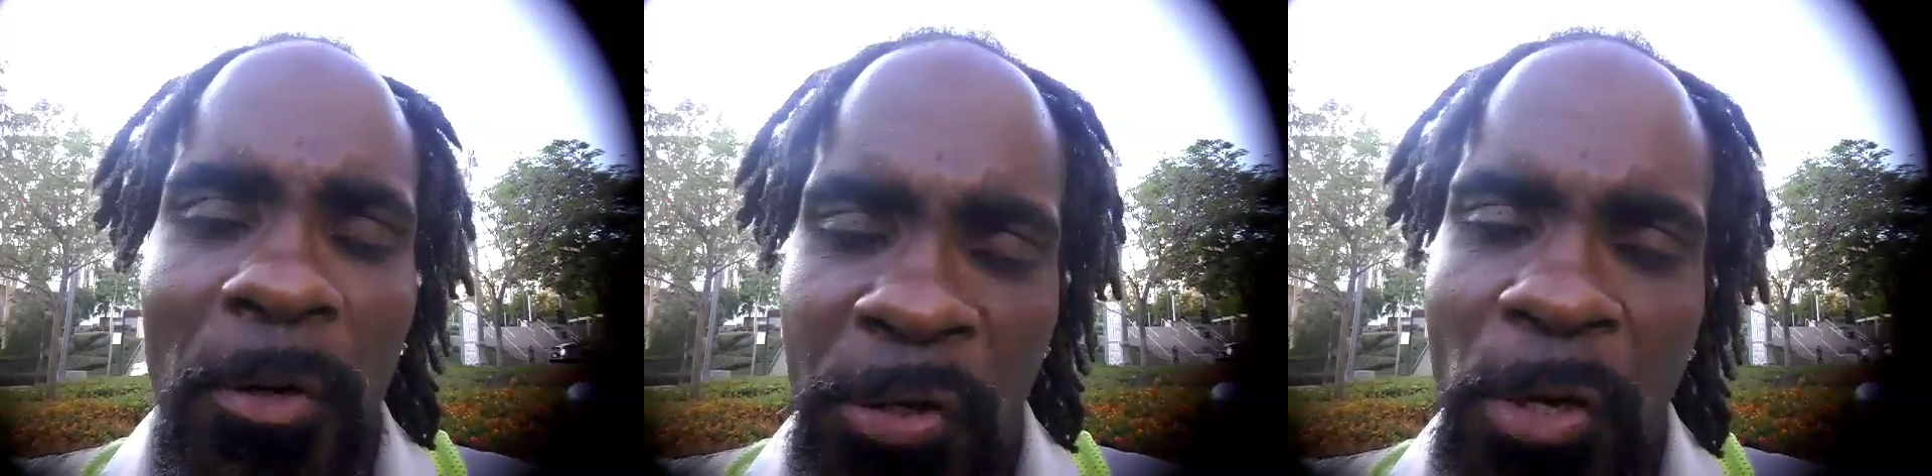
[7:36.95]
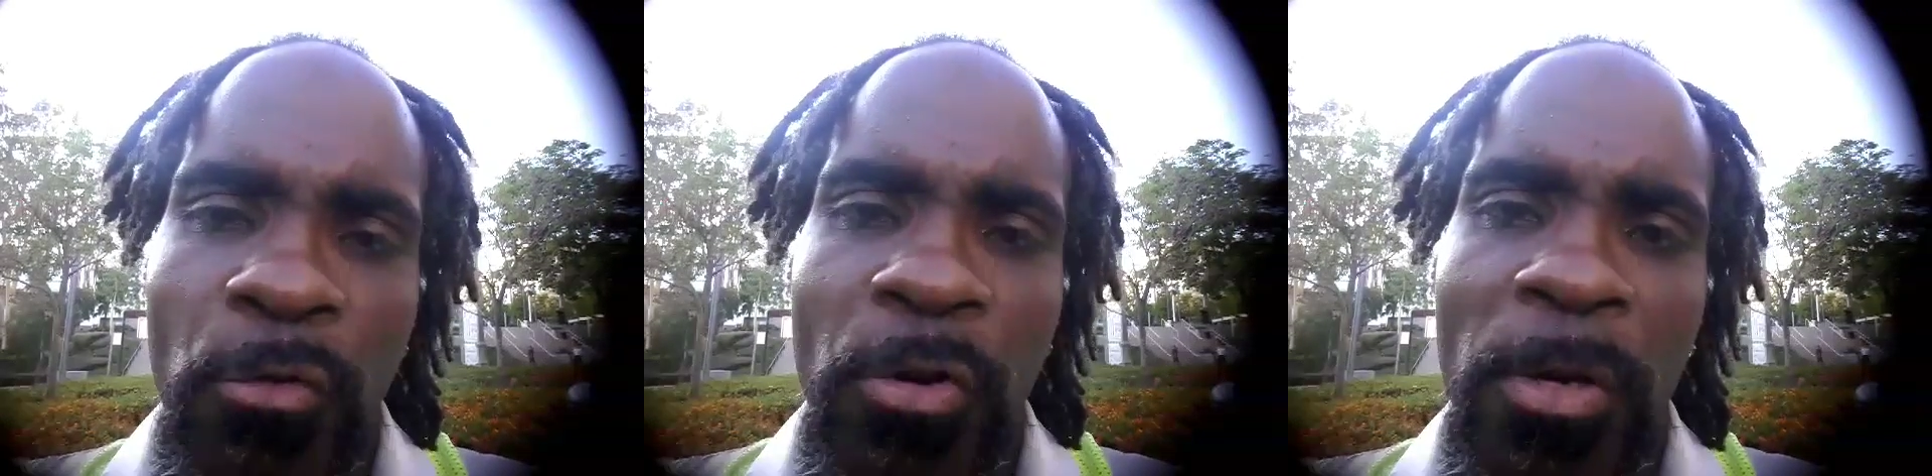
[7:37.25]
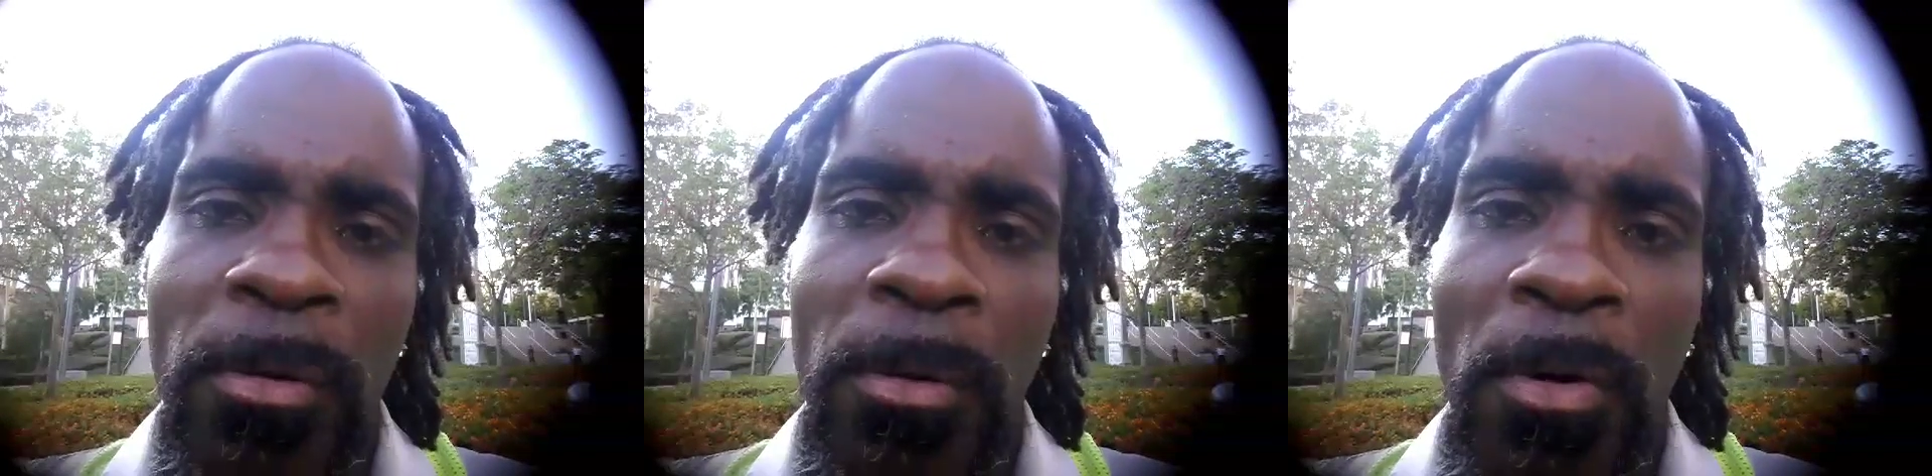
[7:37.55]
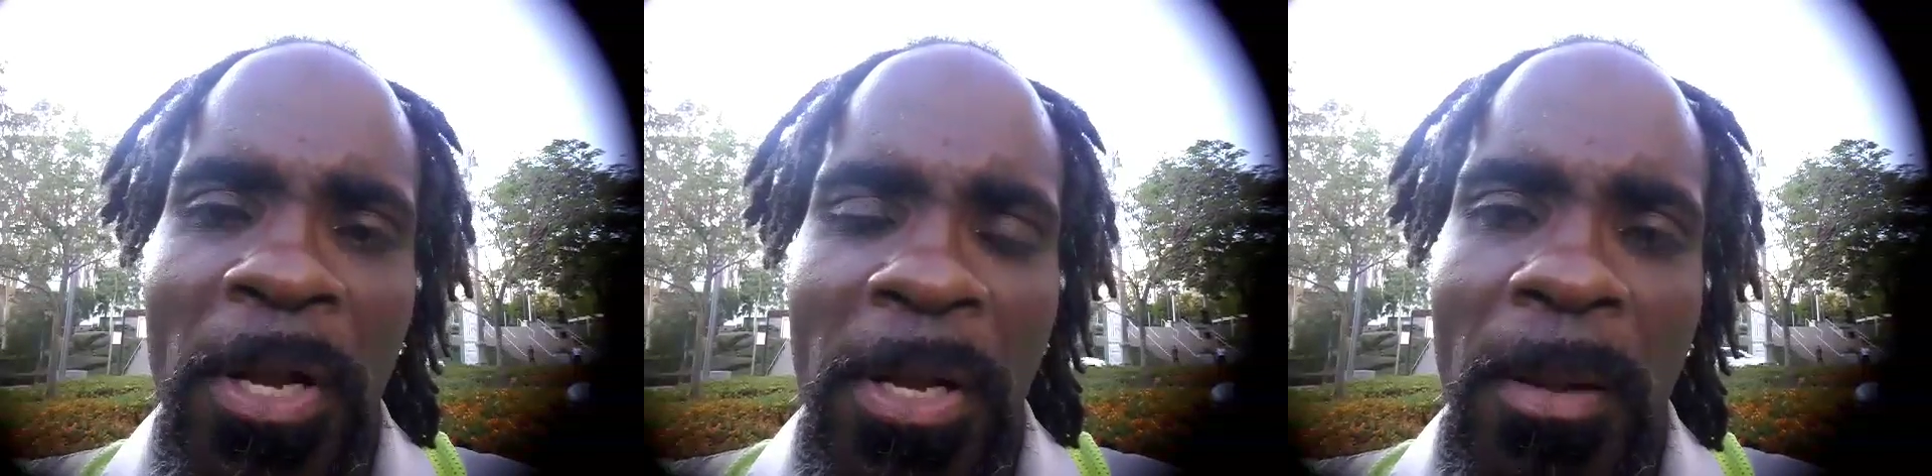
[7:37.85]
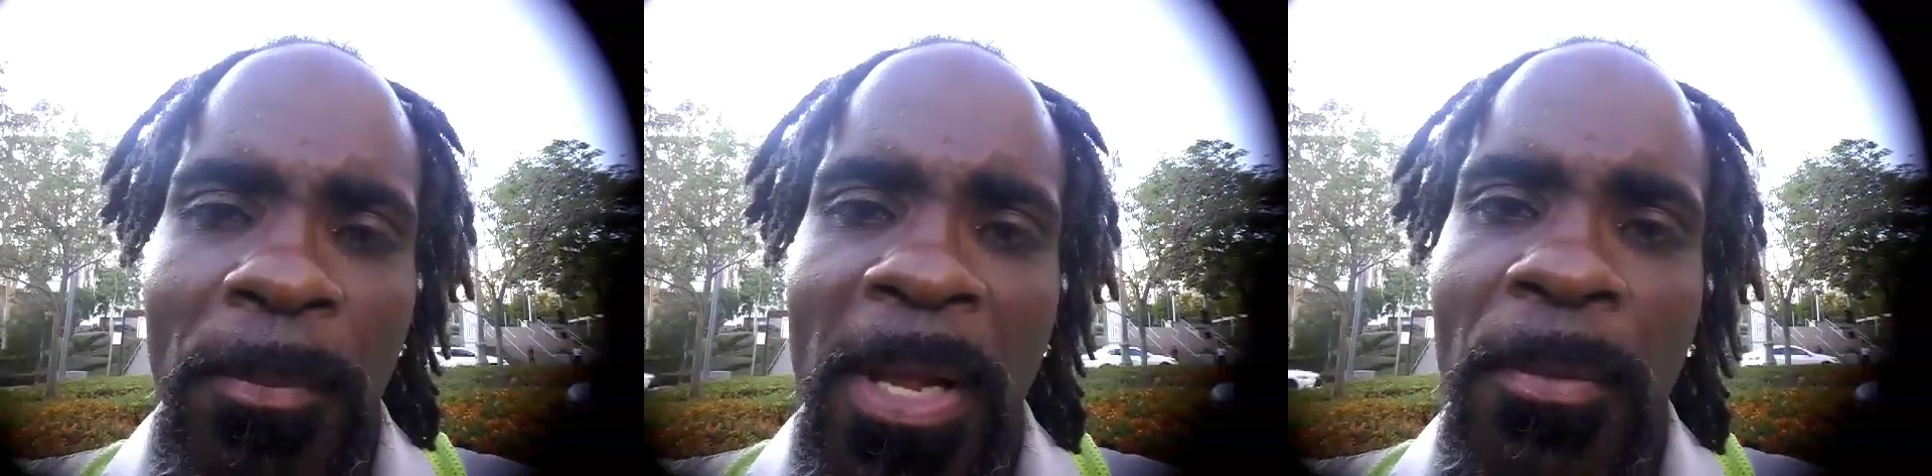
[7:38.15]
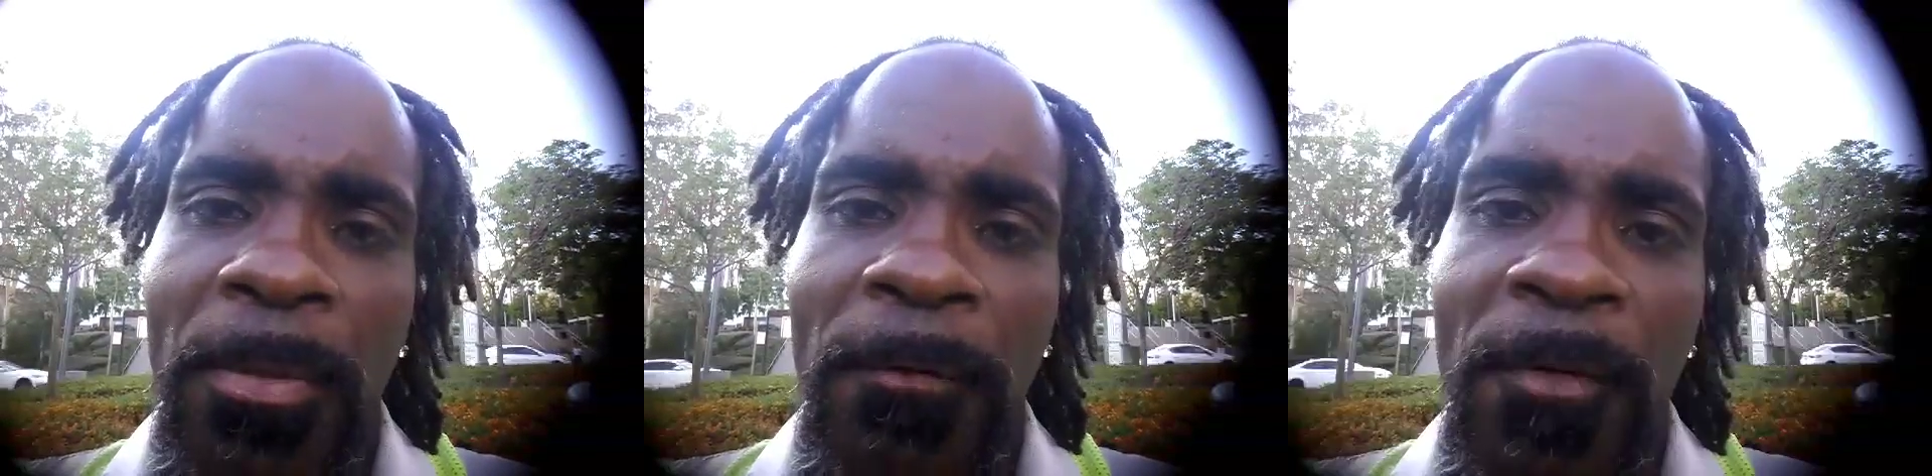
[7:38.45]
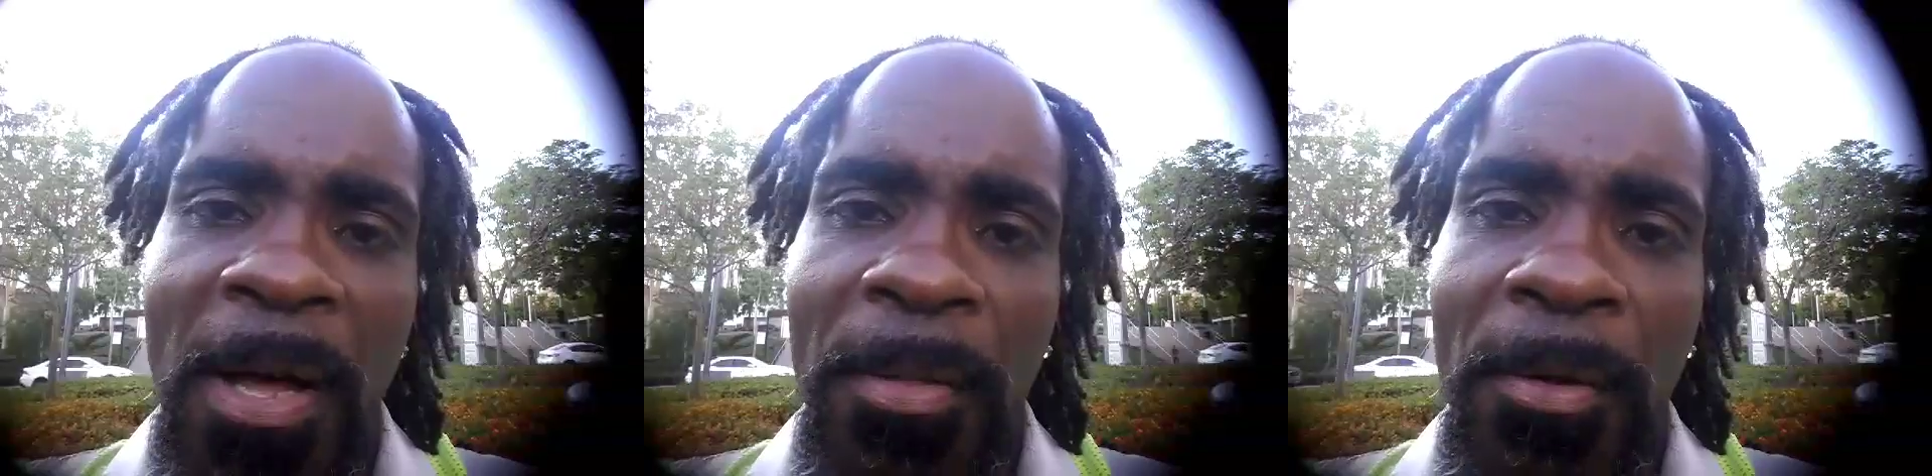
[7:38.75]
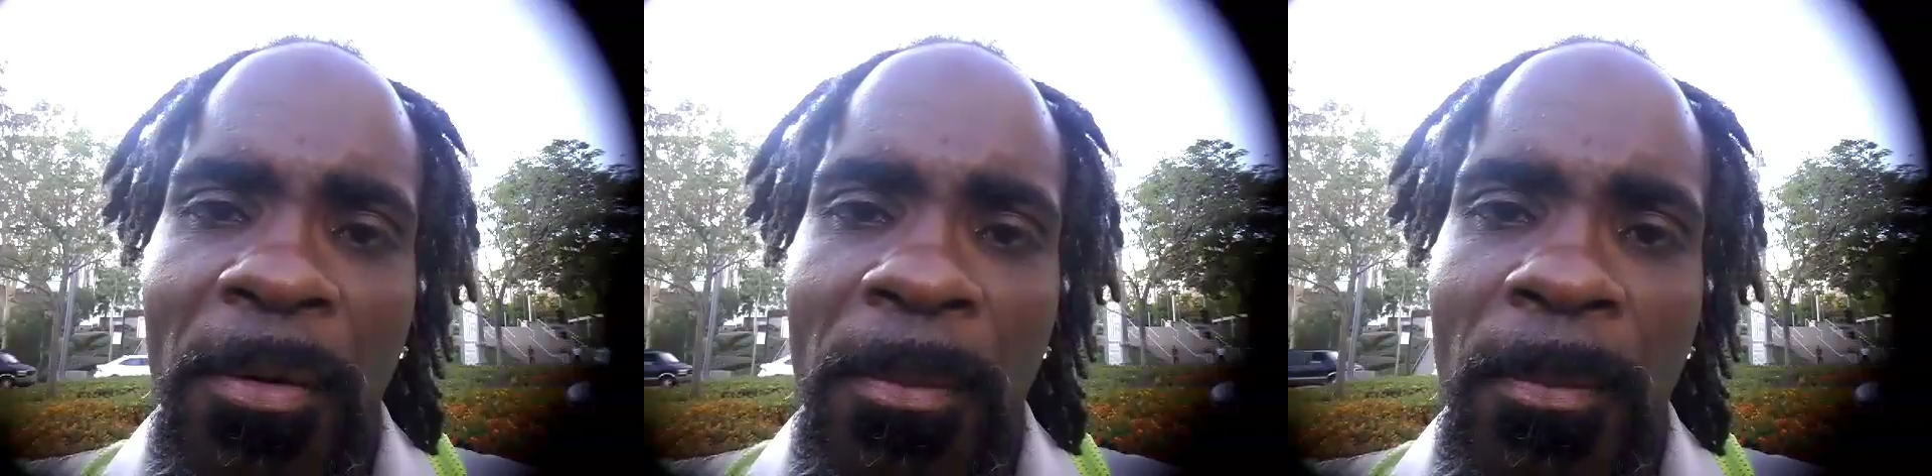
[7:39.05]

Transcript: children growing up without their father